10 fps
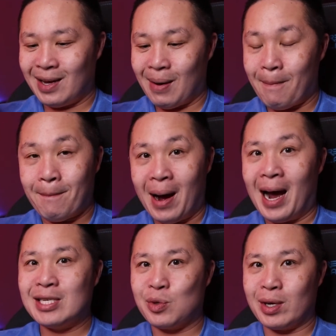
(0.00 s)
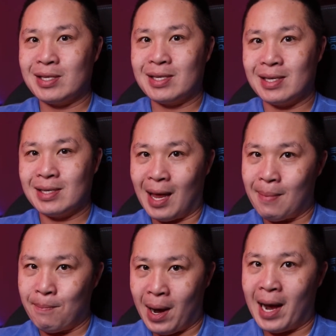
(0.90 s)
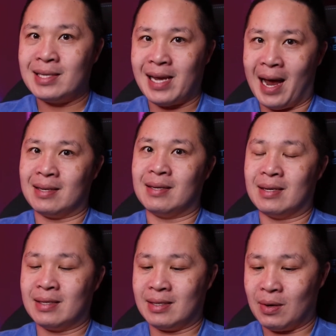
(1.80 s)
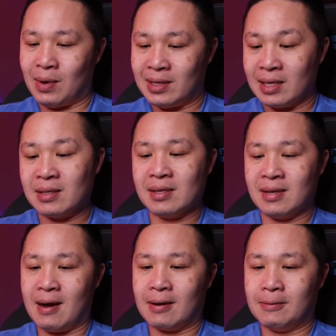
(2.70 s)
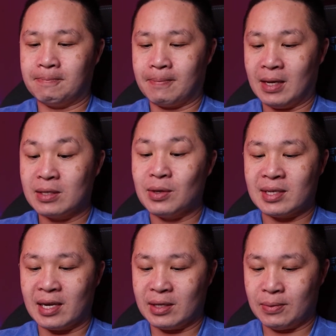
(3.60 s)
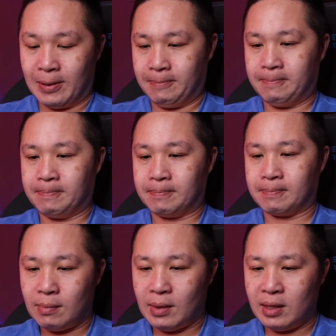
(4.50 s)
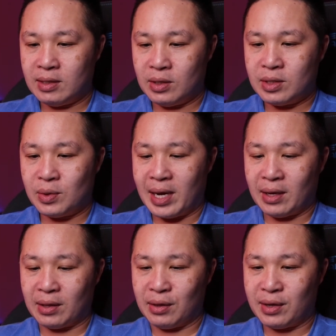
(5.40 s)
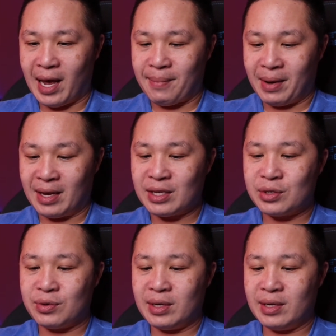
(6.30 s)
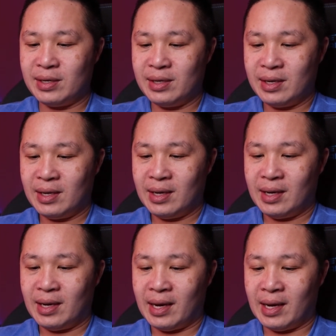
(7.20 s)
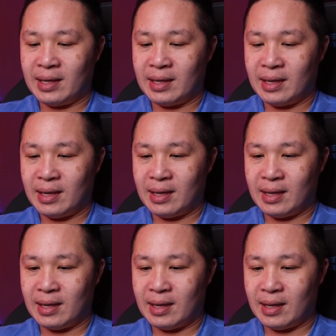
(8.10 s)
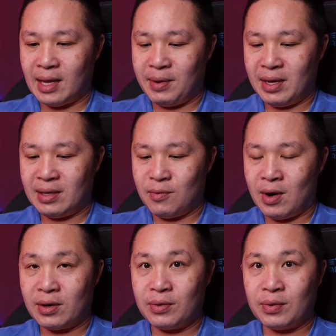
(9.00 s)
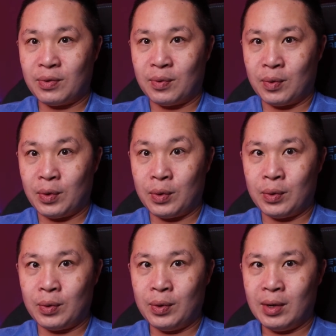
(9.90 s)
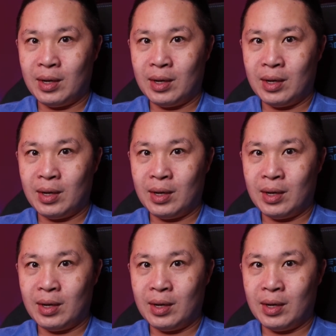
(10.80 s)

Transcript: my choices and my tactics around Tesla stock. So let's get into it. So let's go down and look at my history here. And let me walk you through